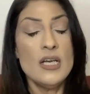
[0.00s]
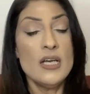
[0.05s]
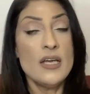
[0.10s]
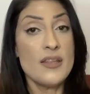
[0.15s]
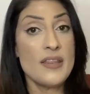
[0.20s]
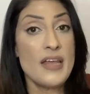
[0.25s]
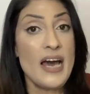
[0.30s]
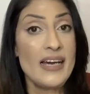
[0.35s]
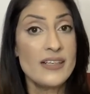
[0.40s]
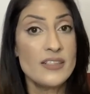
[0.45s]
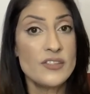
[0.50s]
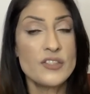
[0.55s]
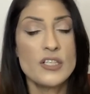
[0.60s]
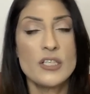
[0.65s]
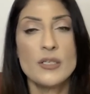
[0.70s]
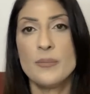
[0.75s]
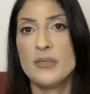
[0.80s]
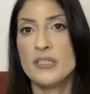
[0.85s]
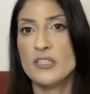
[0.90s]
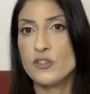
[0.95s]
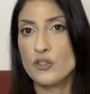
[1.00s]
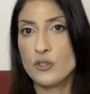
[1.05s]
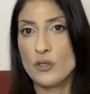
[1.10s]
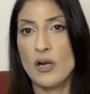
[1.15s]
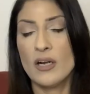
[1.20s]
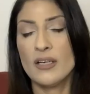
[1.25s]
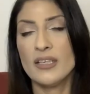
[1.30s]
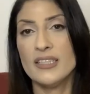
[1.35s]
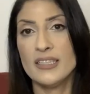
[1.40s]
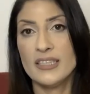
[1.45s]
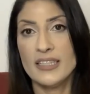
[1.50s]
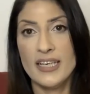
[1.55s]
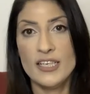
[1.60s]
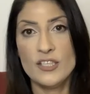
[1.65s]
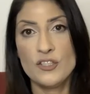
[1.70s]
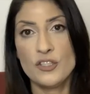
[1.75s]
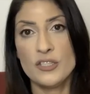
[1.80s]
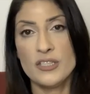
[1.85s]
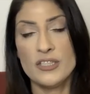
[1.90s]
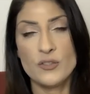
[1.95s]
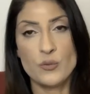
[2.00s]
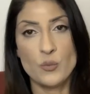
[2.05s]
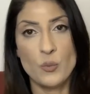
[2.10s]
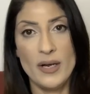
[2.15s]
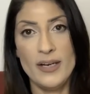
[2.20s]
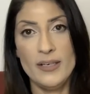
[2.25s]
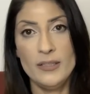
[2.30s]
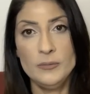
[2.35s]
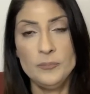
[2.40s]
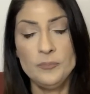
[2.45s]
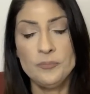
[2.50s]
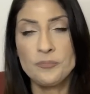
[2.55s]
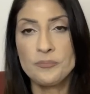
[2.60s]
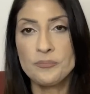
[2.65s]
That is going to be a strong indication as well.